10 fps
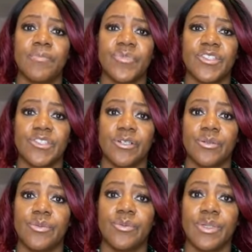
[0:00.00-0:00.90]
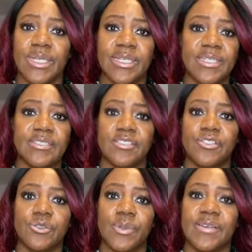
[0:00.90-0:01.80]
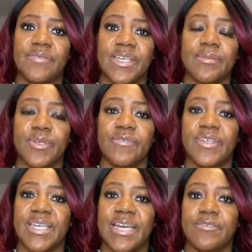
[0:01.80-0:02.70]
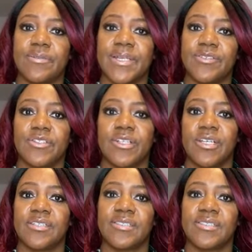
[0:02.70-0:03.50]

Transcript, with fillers: So it is a two-way thing, but if you care about your clients,